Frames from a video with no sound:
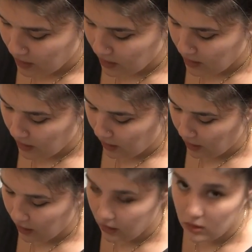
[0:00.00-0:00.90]

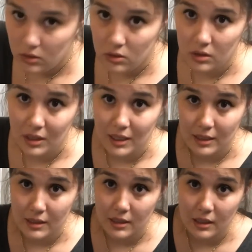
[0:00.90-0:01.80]
getting to the
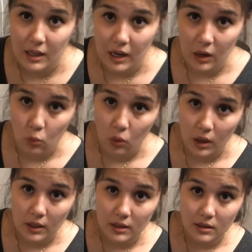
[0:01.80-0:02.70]
density that I
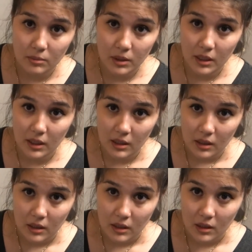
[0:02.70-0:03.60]
want it to be.
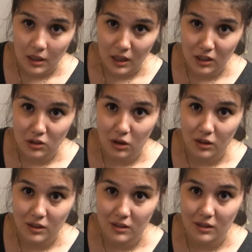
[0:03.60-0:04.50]
Like, as y'all
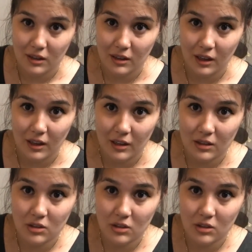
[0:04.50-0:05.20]
can see, like it's